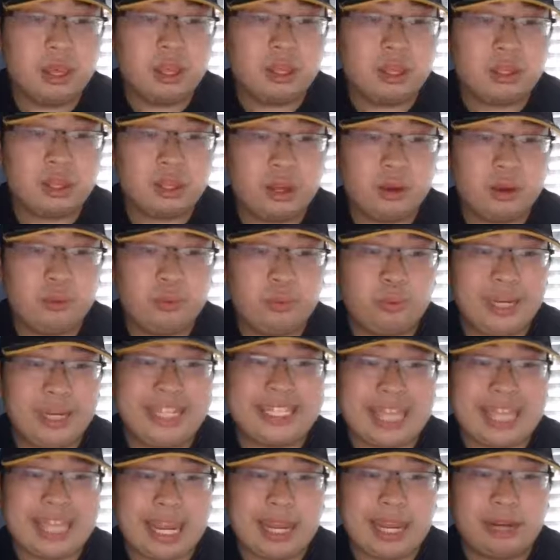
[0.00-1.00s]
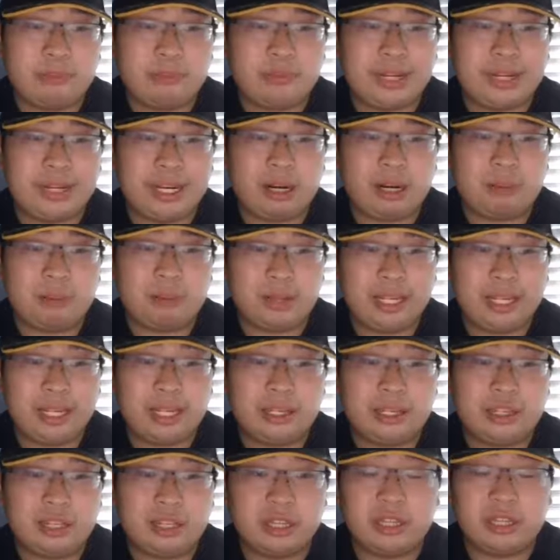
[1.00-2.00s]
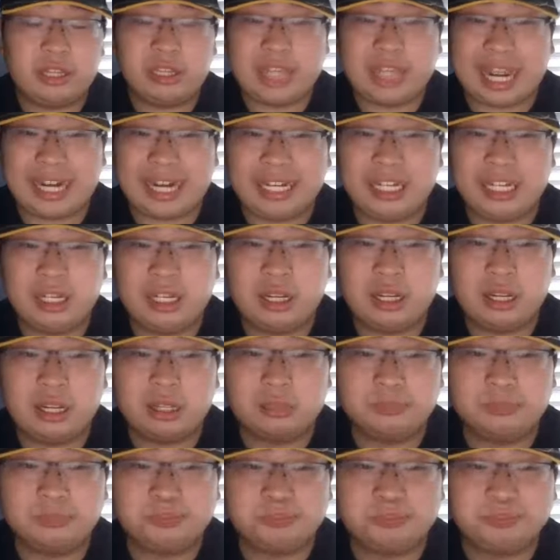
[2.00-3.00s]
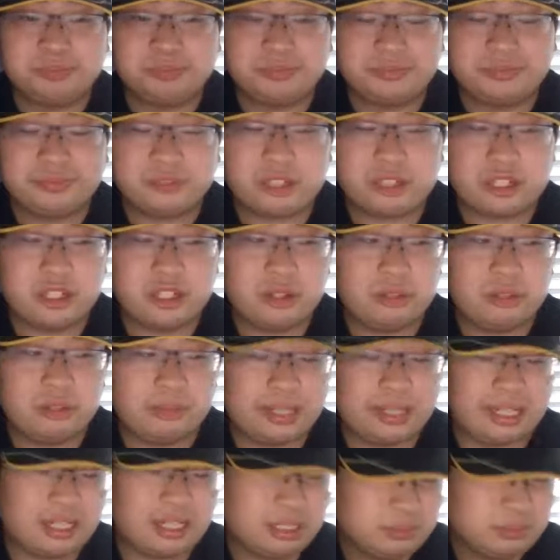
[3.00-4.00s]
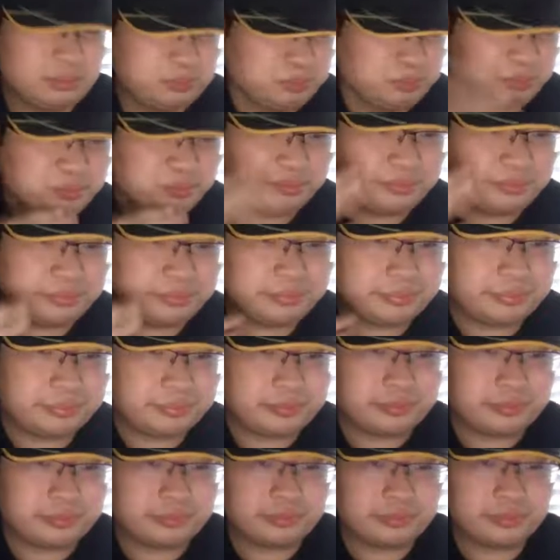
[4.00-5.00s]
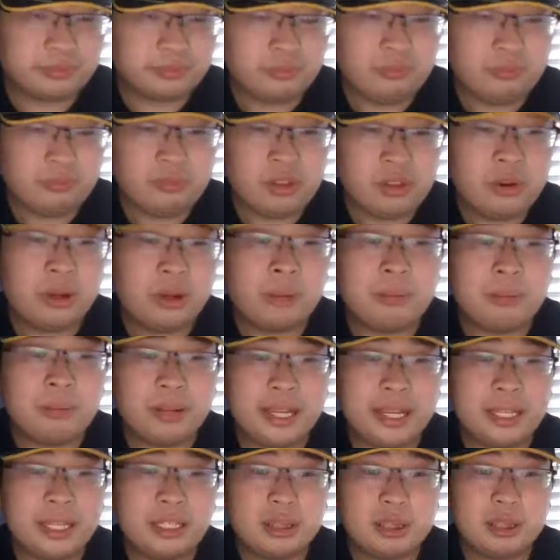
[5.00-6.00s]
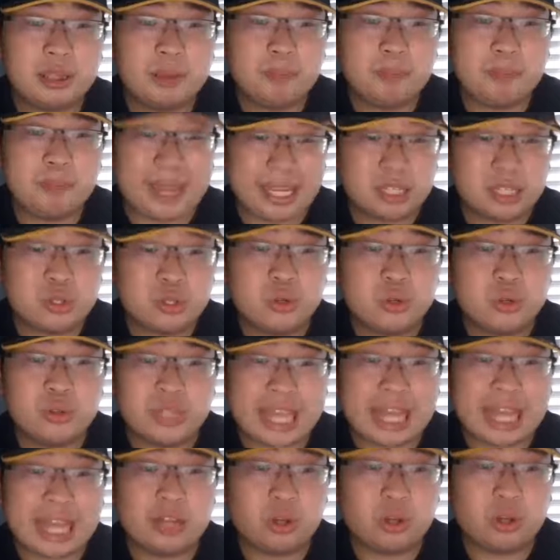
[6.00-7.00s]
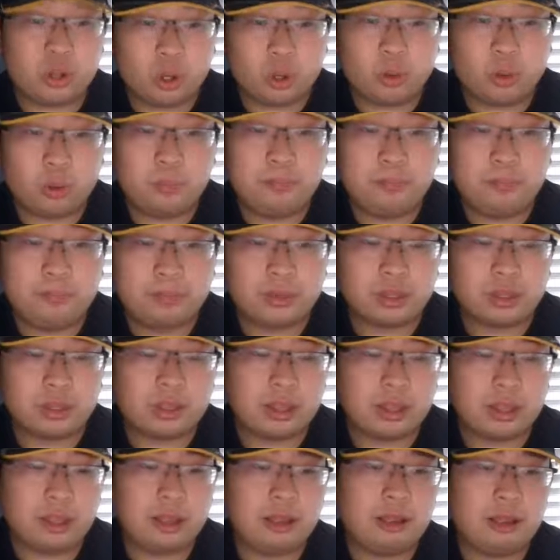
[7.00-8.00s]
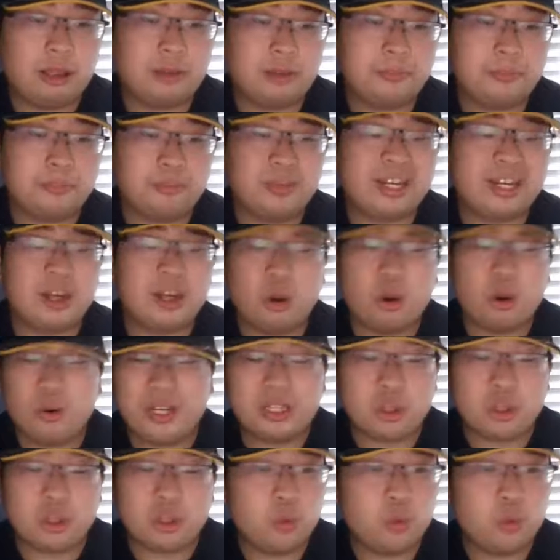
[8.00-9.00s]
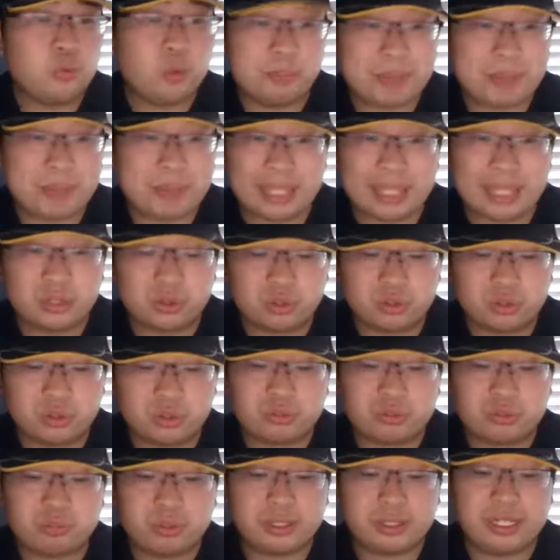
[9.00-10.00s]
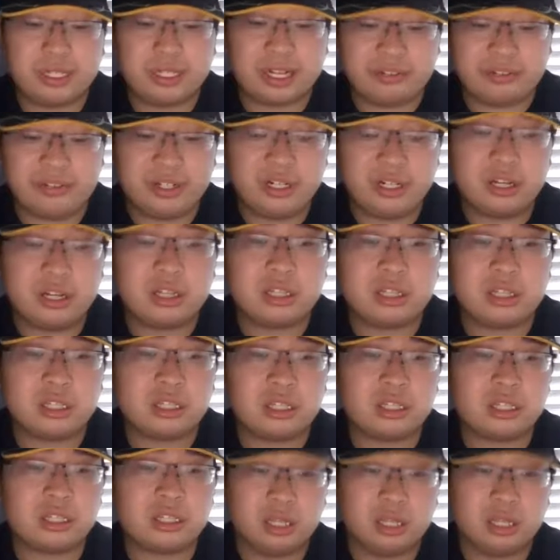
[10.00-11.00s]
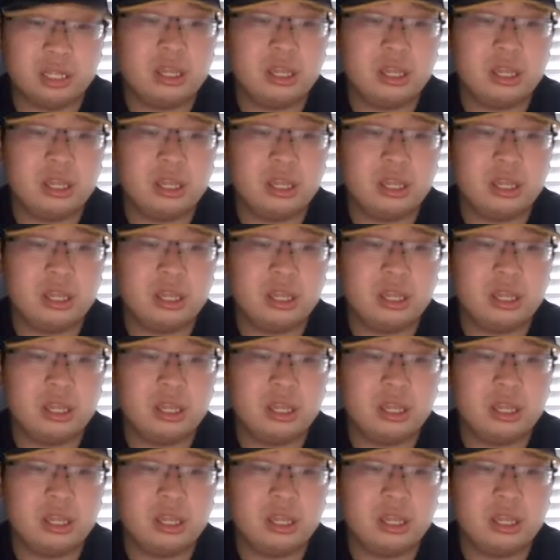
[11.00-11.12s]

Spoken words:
So week 10, we are playing Cincinnati. Excuse me. We're playing the Bengals at home. We always own the Bengals.